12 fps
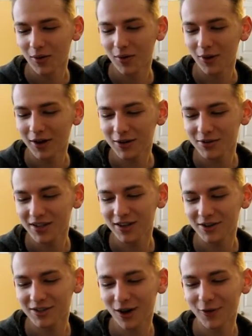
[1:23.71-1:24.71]
Where do you see
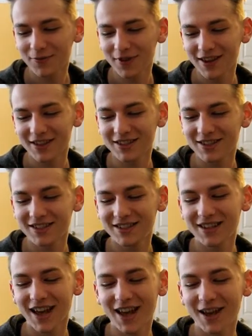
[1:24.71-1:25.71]
yourself in,
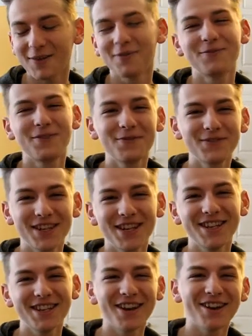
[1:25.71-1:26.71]
say,
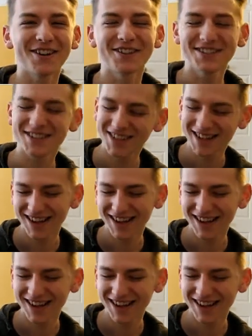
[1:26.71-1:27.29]
15 years?